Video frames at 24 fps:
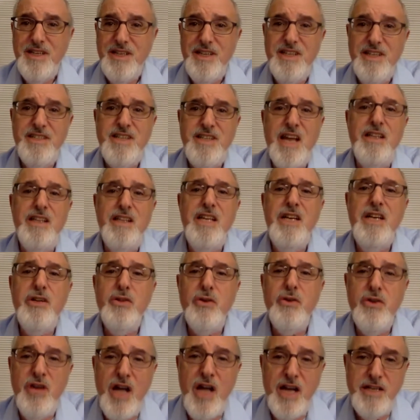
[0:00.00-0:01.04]
Is that legal
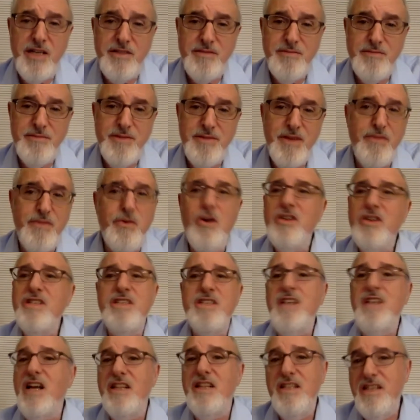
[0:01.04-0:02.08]
or not? Of course, it's
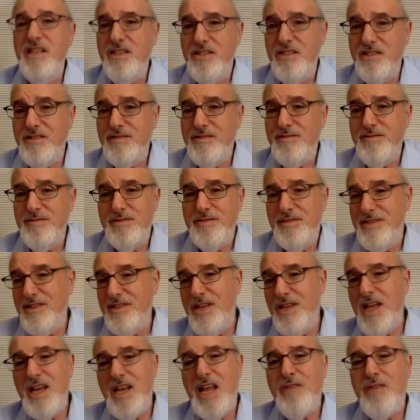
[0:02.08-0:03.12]
not legal. You
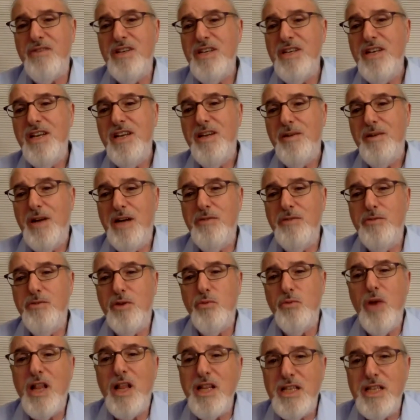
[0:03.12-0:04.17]
can't have a, a
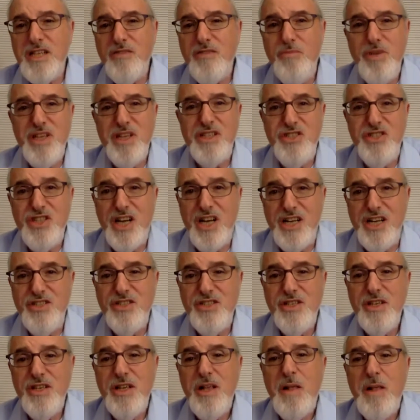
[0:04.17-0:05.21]
relative be a judge.
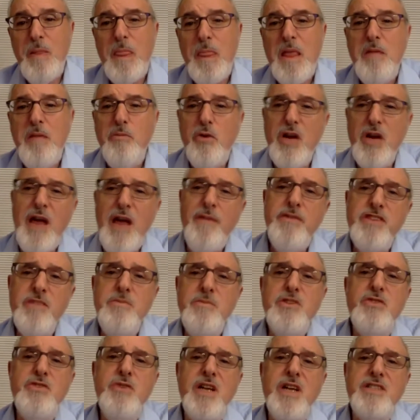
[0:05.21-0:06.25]
What happens if
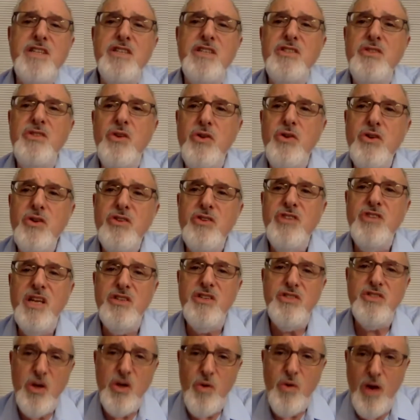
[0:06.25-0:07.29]
Mr. X says, you know, your son
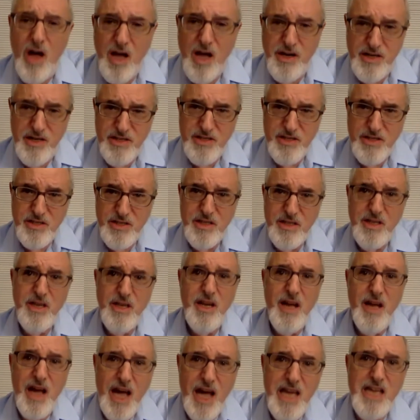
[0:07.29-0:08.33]
is so honest,
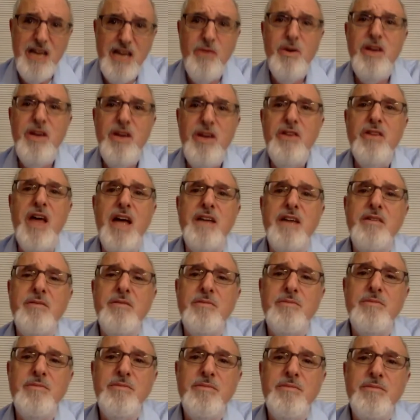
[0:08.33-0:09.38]
I agree to that.
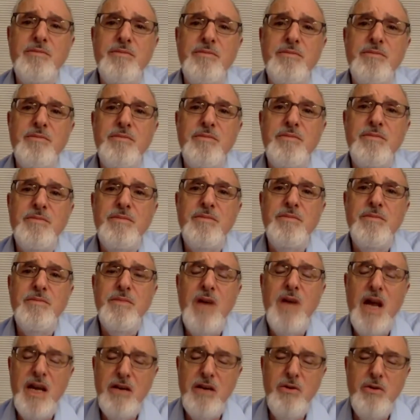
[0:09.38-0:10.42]

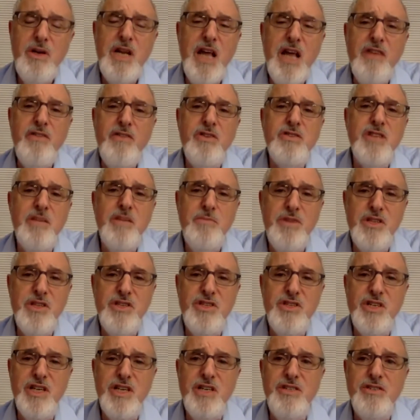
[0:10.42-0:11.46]
I agree to have your son be the
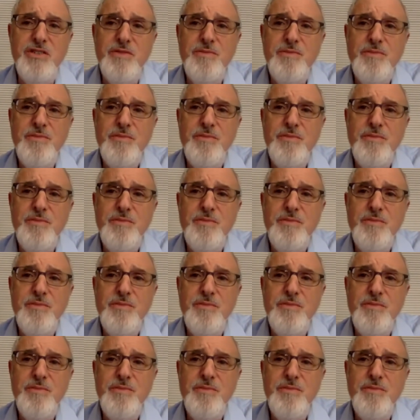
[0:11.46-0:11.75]
judge.